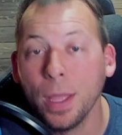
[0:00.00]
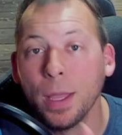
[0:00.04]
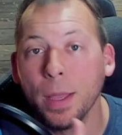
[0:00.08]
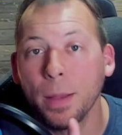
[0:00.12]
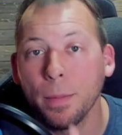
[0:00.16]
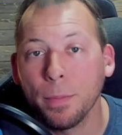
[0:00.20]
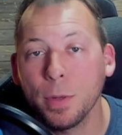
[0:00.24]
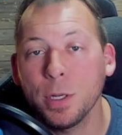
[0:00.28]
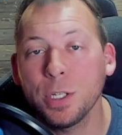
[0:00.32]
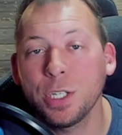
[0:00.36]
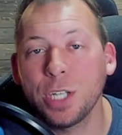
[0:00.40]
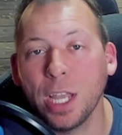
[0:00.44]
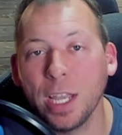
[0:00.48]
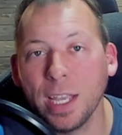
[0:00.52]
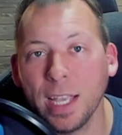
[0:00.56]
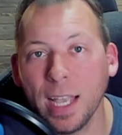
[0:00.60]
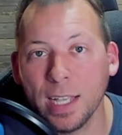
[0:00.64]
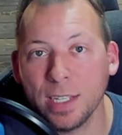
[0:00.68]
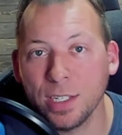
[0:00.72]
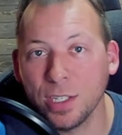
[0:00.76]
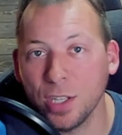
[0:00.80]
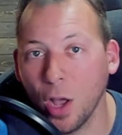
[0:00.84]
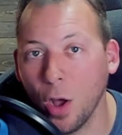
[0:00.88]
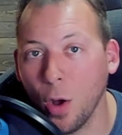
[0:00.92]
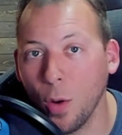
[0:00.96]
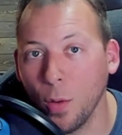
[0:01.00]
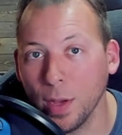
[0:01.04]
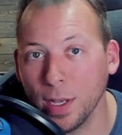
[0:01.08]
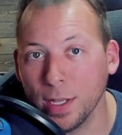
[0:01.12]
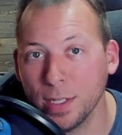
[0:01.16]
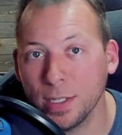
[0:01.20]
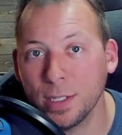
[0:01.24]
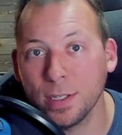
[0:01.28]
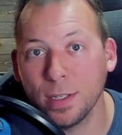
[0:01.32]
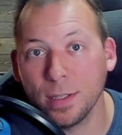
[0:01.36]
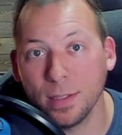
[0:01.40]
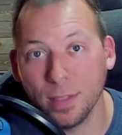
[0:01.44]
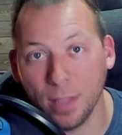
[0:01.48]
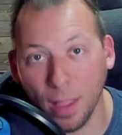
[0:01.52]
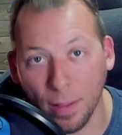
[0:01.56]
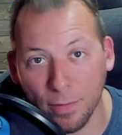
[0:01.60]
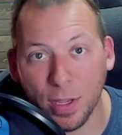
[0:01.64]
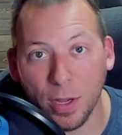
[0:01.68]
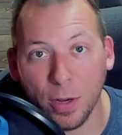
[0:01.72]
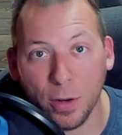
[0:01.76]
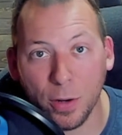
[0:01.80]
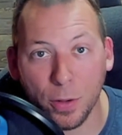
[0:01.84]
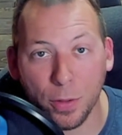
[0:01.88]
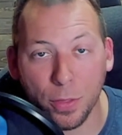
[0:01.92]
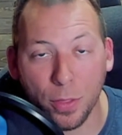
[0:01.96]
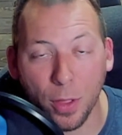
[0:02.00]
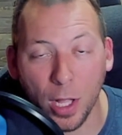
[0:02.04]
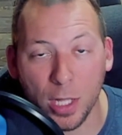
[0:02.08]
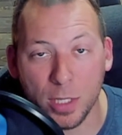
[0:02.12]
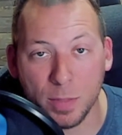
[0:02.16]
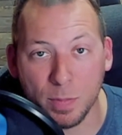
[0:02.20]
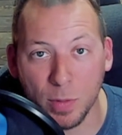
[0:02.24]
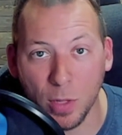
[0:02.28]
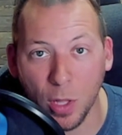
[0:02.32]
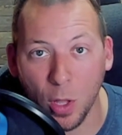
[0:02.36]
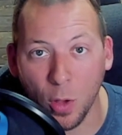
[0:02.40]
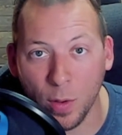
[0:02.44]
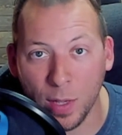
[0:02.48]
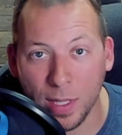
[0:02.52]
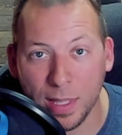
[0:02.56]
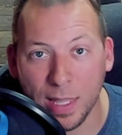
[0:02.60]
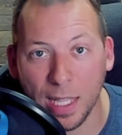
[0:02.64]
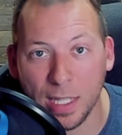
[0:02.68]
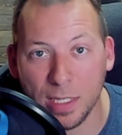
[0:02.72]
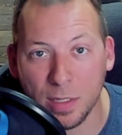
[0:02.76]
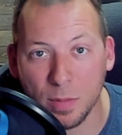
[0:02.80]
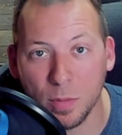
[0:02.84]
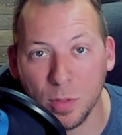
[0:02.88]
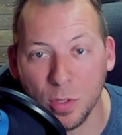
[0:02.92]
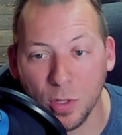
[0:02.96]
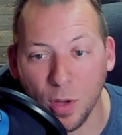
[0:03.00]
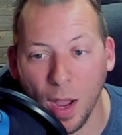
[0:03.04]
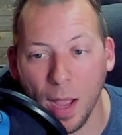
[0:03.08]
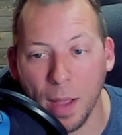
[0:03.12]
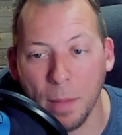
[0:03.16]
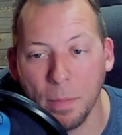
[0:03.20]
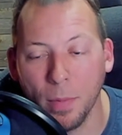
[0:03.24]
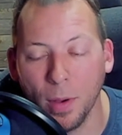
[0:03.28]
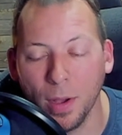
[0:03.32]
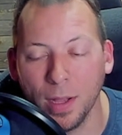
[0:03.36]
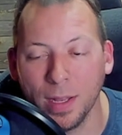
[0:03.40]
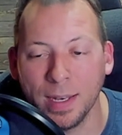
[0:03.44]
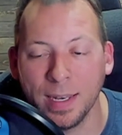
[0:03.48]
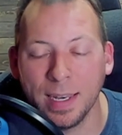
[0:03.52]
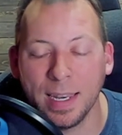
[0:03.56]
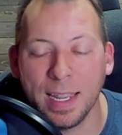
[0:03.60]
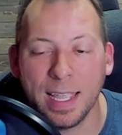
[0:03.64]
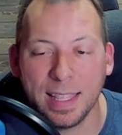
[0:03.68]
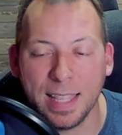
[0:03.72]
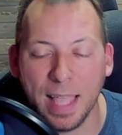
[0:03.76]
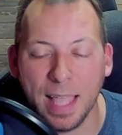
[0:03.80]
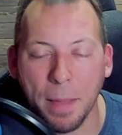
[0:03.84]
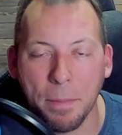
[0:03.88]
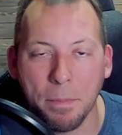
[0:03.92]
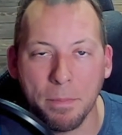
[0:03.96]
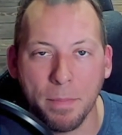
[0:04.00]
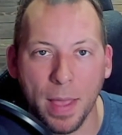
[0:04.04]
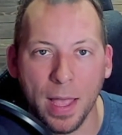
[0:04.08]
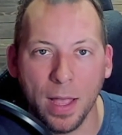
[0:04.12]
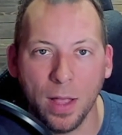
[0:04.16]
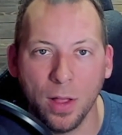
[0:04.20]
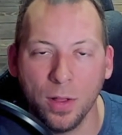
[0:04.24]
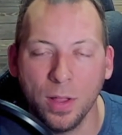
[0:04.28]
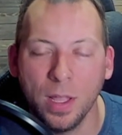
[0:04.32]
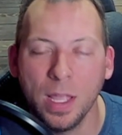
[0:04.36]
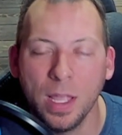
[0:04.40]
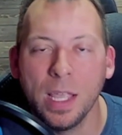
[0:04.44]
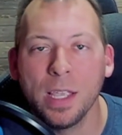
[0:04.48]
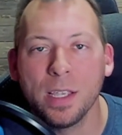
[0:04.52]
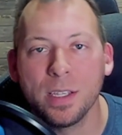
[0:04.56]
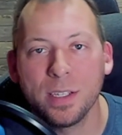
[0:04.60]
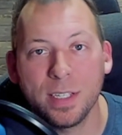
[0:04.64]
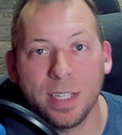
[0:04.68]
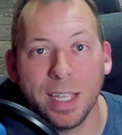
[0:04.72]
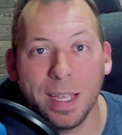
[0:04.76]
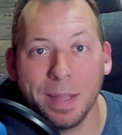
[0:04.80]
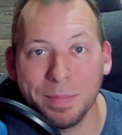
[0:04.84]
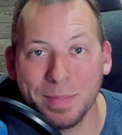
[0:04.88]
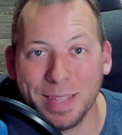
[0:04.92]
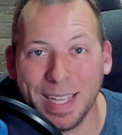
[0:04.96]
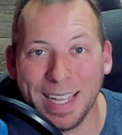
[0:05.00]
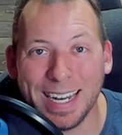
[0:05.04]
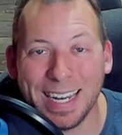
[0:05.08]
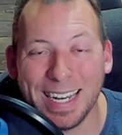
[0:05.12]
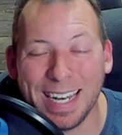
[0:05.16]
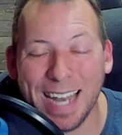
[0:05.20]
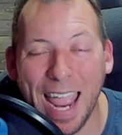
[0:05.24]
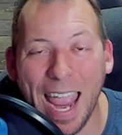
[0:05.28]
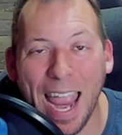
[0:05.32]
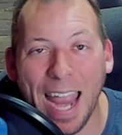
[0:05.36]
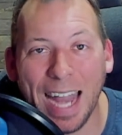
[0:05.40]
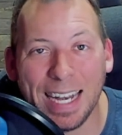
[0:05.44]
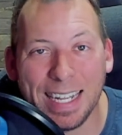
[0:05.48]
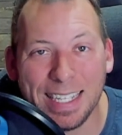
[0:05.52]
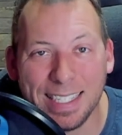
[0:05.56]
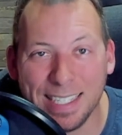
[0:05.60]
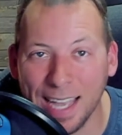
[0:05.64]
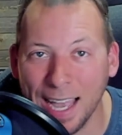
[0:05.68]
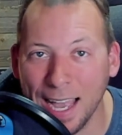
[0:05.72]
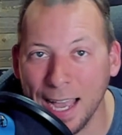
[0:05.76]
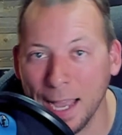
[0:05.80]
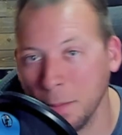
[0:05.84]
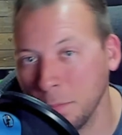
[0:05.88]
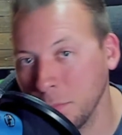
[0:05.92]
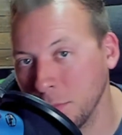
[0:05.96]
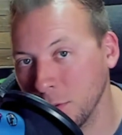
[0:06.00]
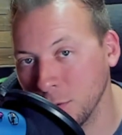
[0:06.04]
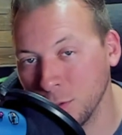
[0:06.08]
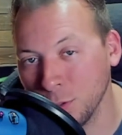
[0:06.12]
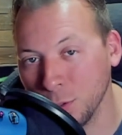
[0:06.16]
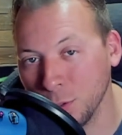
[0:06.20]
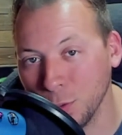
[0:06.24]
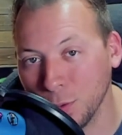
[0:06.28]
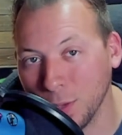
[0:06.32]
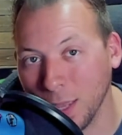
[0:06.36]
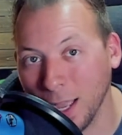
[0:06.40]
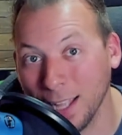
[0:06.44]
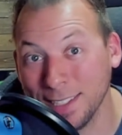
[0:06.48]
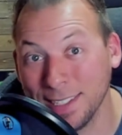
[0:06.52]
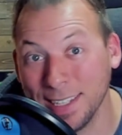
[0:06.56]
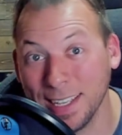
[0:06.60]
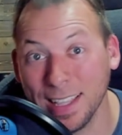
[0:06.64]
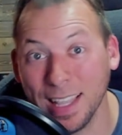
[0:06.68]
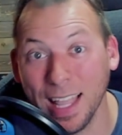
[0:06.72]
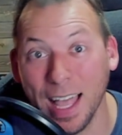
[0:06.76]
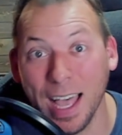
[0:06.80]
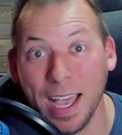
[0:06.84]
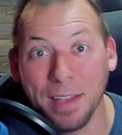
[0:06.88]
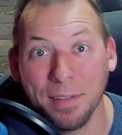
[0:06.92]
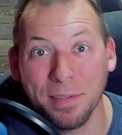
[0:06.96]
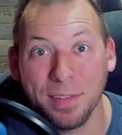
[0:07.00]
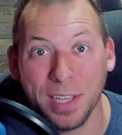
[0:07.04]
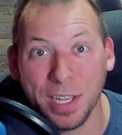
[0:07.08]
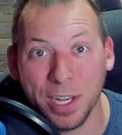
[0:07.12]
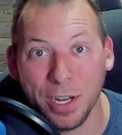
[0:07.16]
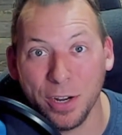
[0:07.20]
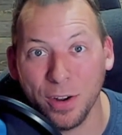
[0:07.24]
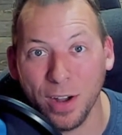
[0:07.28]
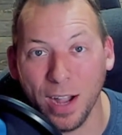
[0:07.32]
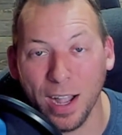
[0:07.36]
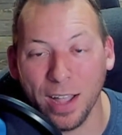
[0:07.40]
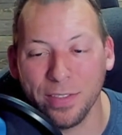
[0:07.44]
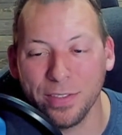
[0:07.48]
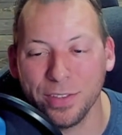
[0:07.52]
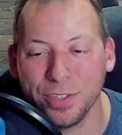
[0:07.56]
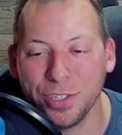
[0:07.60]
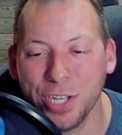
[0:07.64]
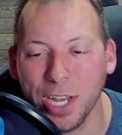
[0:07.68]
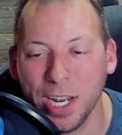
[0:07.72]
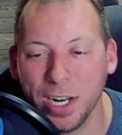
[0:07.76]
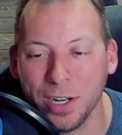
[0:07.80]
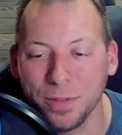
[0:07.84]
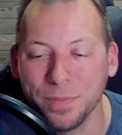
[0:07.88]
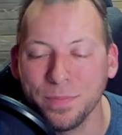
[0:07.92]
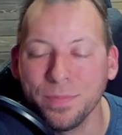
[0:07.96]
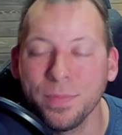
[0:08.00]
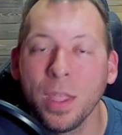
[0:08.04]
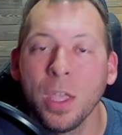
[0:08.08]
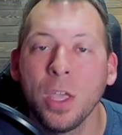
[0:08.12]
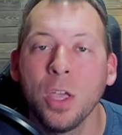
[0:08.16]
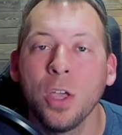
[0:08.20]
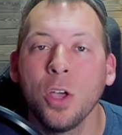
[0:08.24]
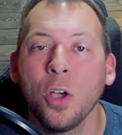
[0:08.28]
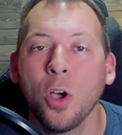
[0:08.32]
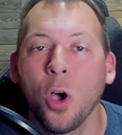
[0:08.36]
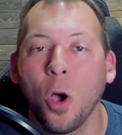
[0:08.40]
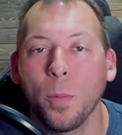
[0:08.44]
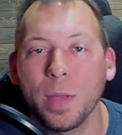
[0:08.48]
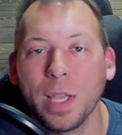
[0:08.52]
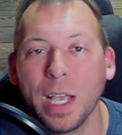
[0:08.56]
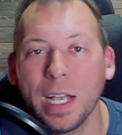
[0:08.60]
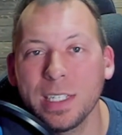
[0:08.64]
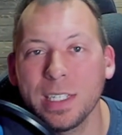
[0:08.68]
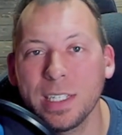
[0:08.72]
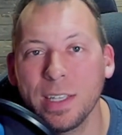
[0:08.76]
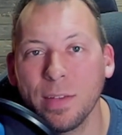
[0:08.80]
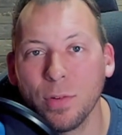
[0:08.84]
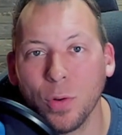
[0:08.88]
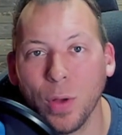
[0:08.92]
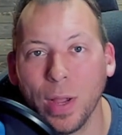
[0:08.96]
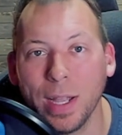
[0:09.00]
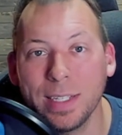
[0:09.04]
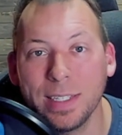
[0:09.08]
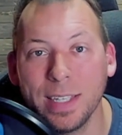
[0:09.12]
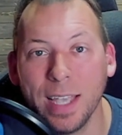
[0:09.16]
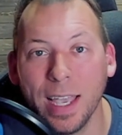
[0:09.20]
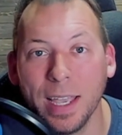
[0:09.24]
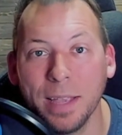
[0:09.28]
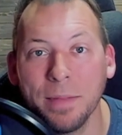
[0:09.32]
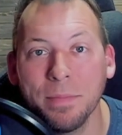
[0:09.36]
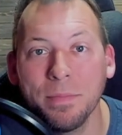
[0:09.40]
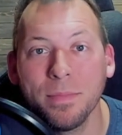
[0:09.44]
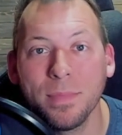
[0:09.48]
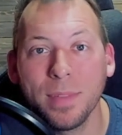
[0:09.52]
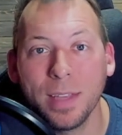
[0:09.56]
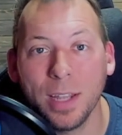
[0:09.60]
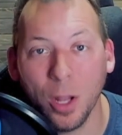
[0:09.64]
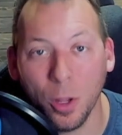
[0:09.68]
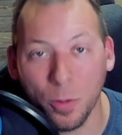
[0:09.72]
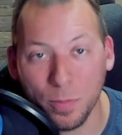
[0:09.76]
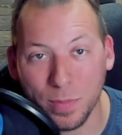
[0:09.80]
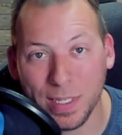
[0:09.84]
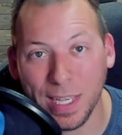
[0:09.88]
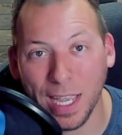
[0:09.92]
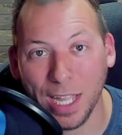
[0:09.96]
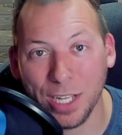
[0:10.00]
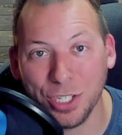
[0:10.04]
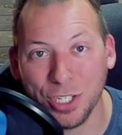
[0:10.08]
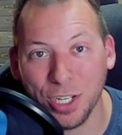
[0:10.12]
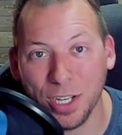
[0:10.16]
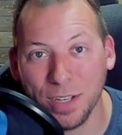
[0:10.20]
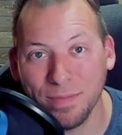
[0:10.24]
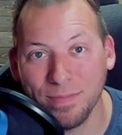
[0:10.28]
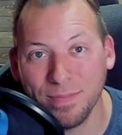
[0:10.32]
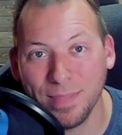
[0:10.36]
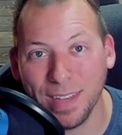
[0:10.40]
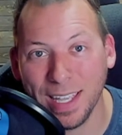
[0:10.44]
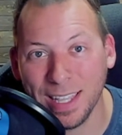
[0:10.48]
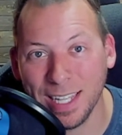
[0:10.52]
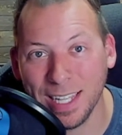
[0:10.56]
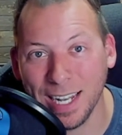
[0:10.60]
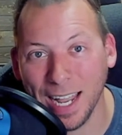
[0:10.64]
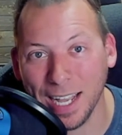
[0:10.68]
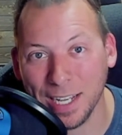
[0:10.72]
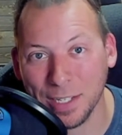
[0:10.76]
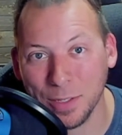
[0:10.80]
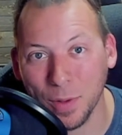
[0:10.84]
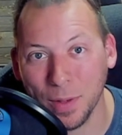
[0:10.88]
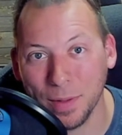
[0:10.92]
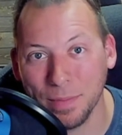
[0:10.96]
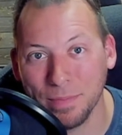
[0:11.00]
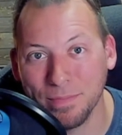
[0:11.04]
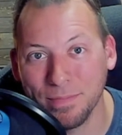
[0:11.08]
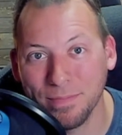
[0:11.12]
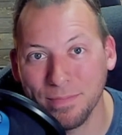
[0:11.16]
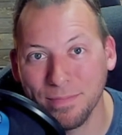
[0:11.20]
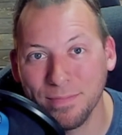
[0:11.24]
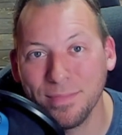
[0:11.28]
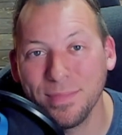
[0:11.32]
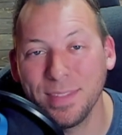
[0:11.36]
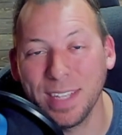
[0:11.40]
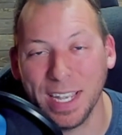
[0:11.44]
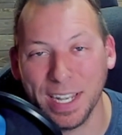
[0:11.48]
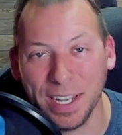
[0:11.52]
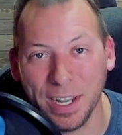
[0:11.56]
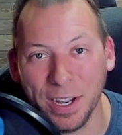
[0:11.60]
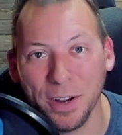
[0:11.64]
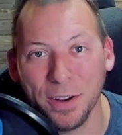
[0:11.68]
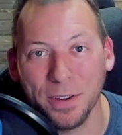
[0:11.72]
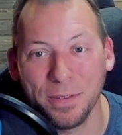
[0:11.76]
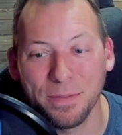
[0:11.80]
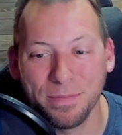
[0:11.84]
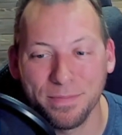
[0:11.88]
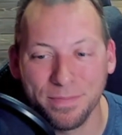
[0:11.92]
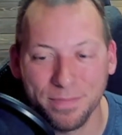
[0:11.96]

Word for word: appreciate you guys as always. Love to hear your thoughts below. Hit that subscribe button. Hit that bell. Stay updated anytime there's new content live here on the channel. Hope you guys have a great day, and I hope to catch you in the next one. Take care.